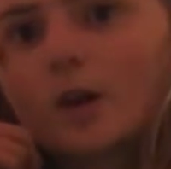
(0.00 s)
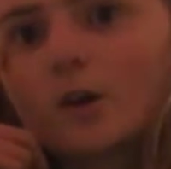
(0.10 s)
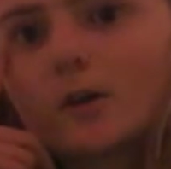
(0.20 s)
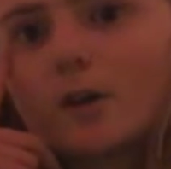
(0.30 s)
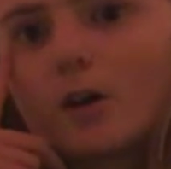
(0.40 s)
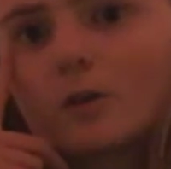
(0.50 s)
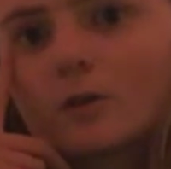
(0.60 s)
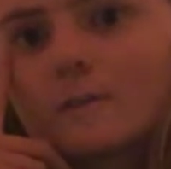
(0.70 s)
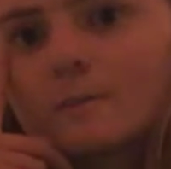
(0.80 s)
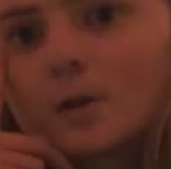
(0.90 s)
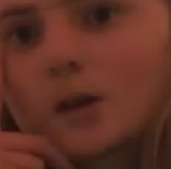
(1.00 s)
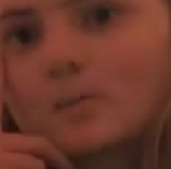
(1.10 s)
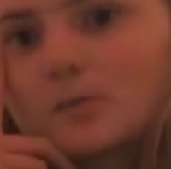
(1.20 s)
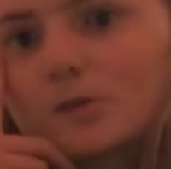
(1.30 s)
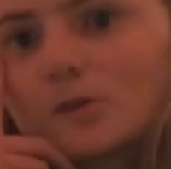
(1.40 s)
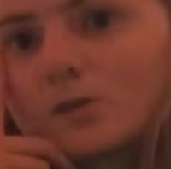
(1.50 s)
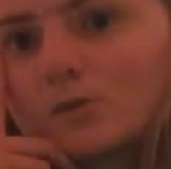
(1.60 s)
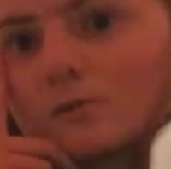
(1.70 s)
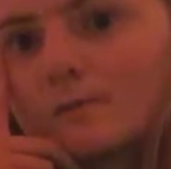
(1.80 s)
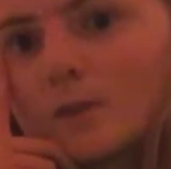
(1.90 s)
They are a dollar. Pick up
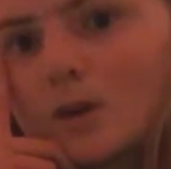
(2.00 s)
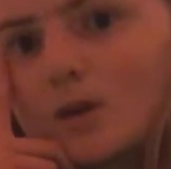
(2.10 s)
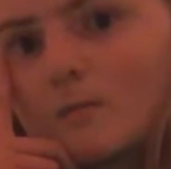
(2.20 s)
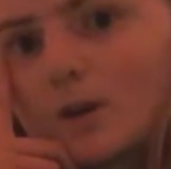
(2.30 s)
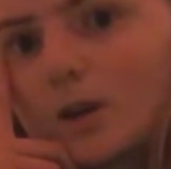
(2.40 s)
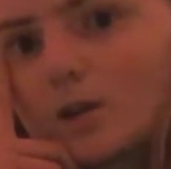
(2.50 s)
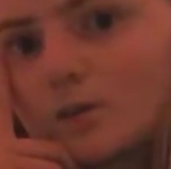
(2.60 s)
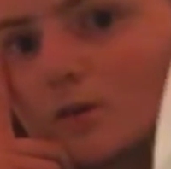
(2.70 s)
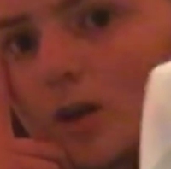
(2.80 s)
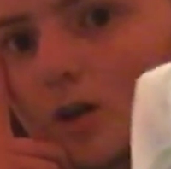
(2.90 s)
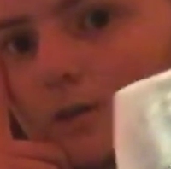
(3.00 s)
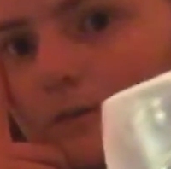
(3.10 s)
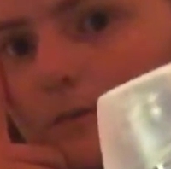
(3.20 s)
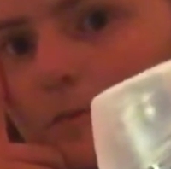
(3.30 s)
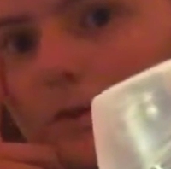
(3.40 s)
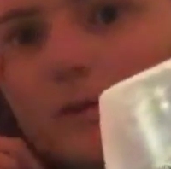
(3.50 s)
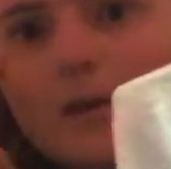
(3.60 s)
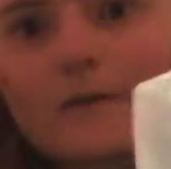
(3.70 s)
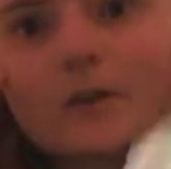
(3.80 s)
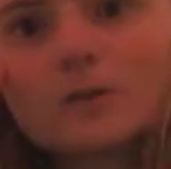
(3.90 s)
two. Make it two dollars for both.
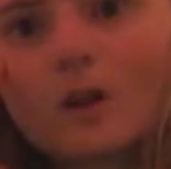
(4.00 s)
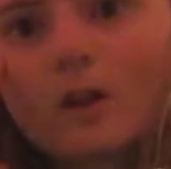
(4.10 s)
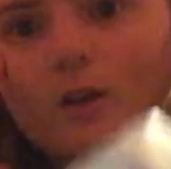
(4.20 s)
We have a two